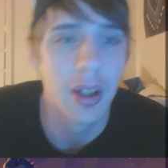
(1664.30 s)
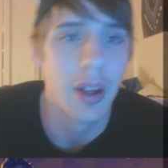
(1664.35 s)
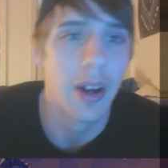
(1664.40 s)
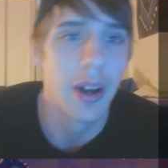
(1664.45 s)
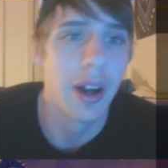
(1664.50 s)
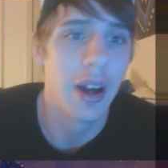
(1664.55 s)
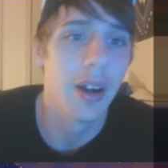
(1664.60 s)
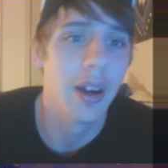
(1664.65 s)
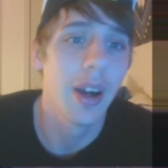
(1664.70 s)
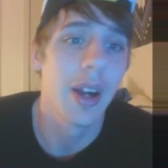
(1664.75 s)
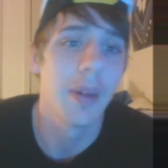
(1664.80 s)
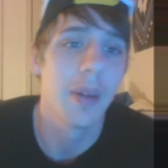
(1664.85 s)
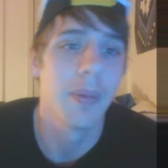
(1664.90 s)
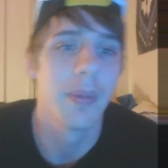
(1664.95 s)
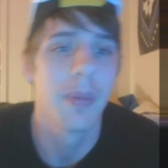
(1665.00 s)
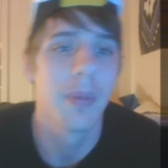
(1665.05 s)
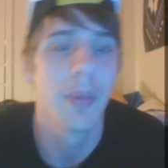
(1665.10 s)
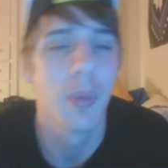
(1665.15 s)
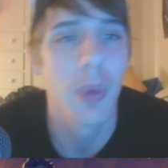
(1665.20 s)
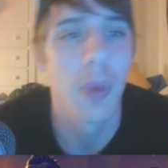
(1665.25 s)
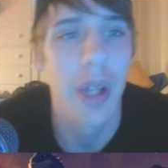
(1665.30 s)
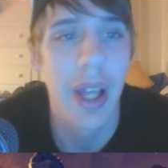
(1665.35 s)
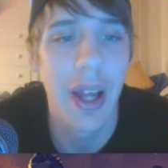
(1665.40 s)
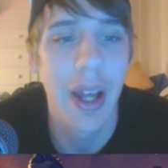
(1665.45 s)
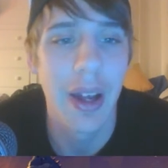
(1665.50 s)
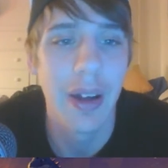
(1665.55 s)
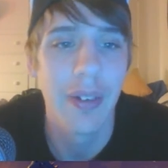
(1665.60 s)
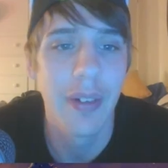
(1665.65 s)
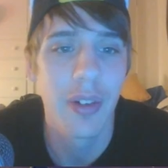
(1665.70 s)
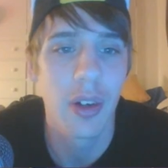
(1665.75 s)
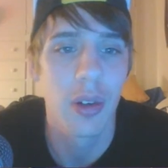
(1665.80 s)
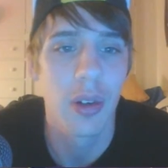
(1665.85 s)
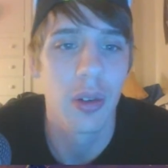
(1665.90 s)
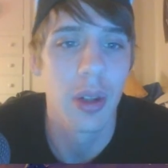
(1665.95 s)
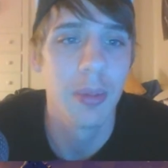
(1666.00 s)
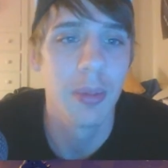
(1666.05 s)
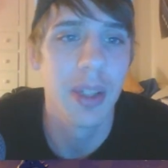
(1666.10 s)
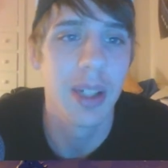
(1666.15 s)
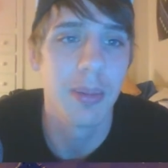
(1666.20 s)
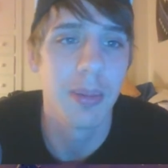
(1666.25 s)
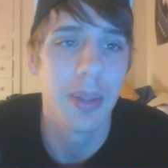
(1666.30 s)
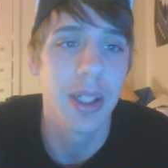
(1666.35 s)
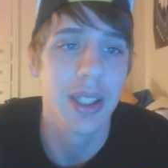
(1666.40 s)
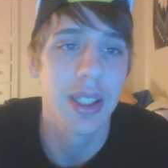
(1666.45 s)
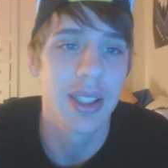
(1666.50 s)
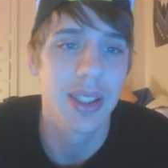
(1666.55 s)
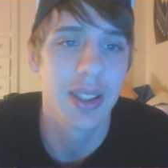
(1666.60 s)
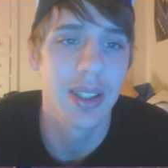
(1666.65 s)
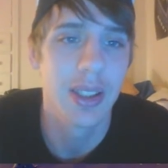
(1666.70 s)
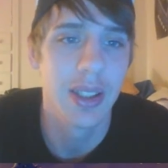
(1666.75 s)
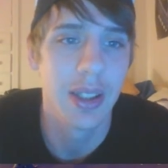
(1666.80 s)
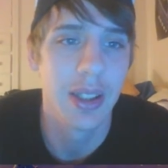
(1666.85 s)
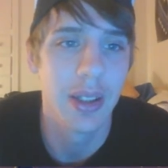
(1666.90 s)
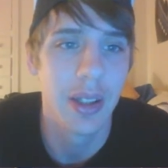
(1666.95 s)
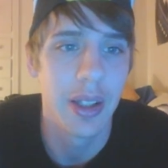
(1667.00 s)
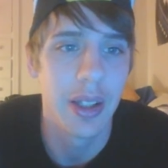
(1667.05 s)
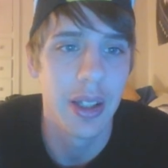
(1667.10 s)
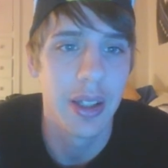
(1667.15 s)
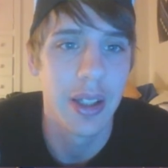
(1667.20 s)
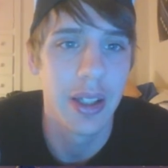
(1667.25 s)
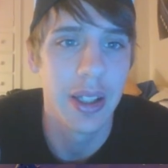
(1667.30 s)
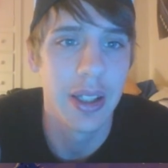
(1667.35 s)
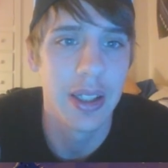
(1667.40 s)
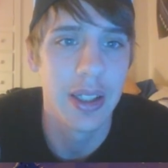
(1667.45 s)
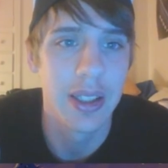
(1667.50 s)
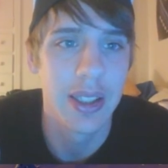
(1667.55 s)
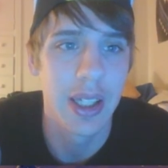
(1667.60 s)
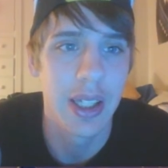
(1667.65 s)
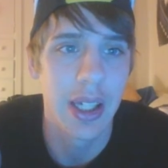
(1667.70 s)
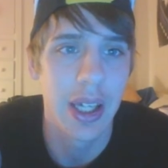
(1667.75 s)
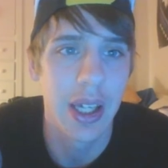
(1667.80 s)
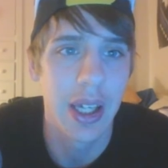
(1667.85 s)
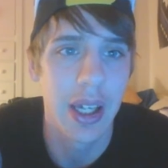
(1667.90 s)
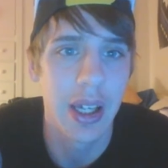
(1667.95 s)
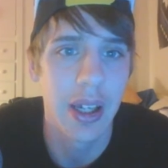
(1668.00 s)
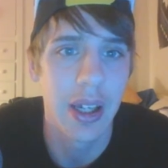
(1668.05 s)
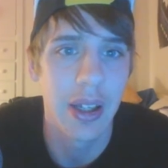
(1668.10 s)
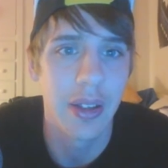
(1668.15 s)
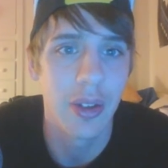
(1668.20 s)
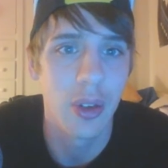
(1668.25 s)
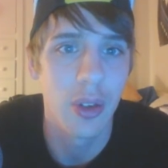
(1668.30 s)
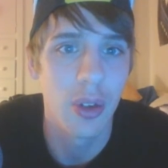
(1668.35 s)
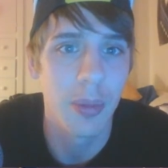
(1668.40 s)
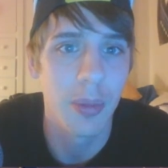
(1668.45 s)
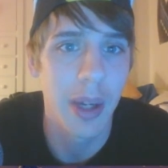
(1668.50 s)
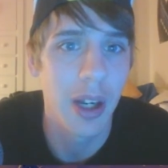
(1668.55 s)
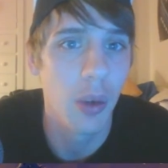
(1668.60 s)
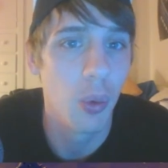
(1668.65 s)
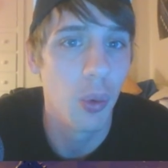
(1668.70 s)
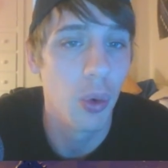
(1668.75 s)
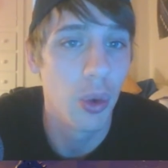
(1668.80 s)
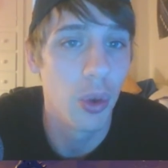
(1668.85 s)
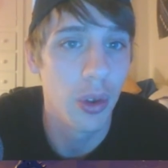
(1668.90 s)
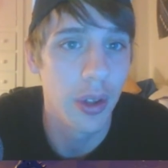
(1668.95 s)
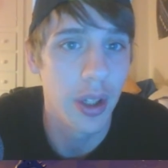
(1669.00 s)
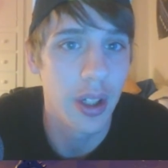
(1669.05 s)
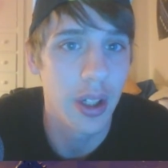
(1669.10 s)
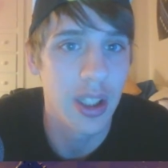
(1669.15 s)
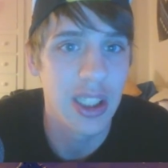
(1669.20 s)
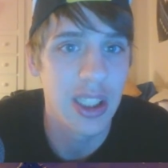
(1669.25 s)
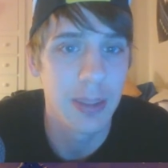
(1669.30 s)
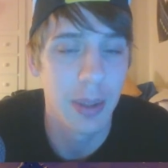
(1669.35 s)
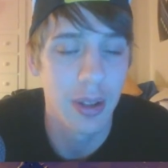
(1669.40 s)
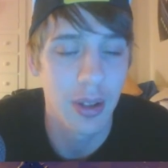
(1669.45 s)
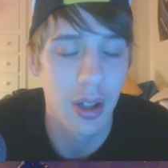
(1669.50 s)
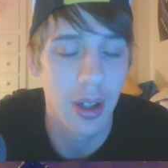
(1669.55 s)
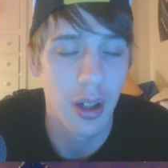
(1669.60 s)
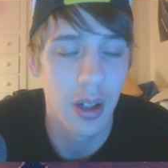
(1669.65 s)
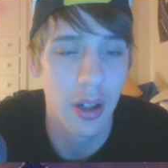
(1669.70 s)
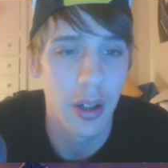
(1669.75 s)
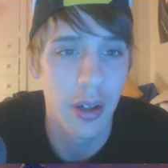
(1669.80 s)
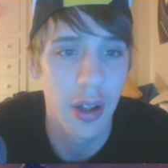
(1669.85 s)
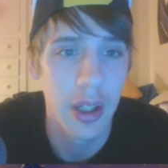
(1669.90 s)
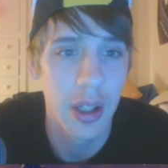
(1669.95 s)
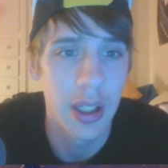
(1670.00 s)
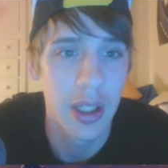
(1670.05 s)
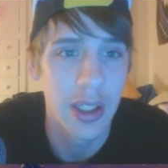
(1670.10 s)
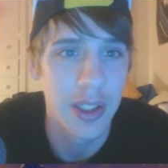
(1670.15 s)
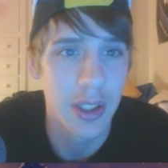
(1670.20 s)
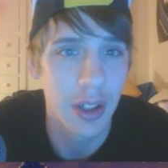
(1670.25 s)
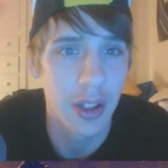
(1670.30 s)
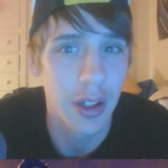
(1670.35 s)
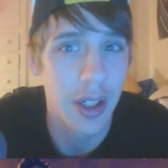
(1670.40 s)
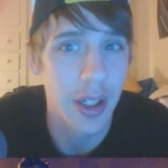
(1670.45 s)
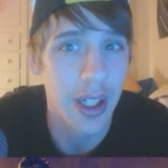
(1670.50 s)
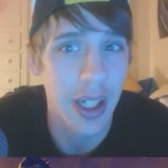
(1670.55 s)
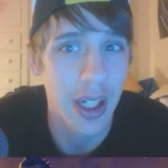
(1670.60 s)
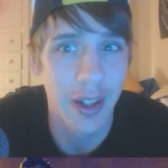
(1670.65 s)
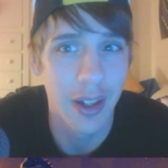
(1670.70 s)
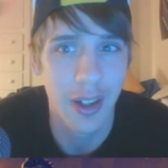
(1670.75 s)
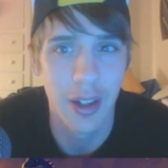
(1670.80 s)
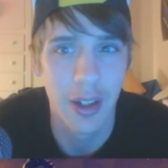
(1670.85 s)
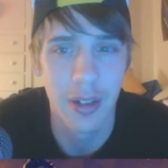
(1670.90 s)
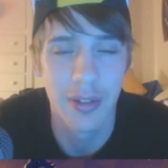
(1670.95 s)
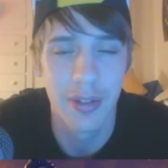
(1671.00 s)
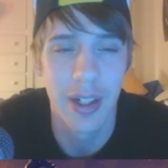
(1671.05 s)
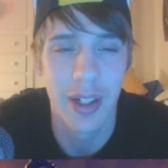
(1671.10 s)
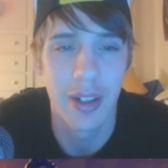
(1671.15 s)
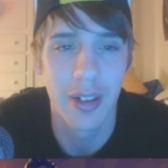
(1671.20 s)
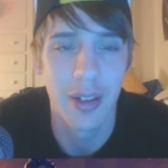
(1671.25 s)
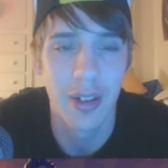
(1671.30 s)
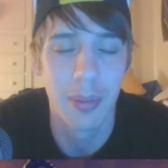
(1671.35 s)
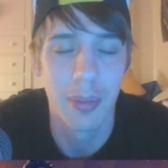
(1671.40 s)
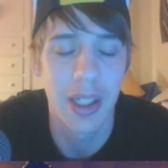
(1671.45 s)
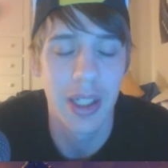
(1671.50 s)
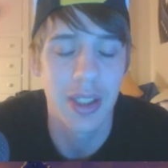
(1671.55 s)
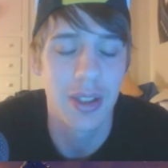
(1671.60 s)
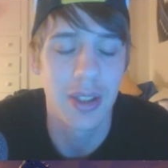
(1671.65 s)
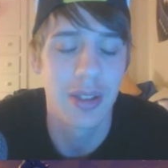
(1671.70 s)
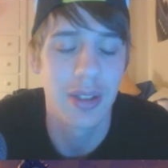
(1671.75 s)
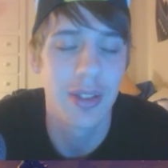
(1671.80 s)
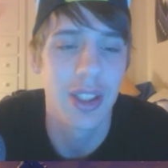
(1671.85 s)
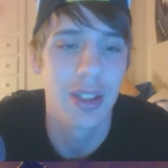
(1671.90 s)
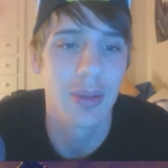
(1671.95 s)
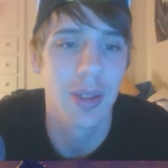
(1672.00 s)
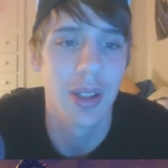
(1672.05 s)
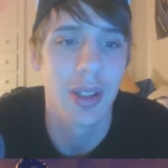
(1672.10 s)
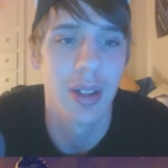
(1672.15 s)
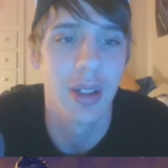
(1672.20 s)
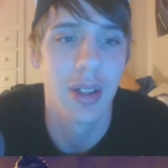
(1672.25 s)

Alright, we have Corrupting Mist. It is a 2 mana warlock spell card. Sorry again, I couldn't find a good picture of this one,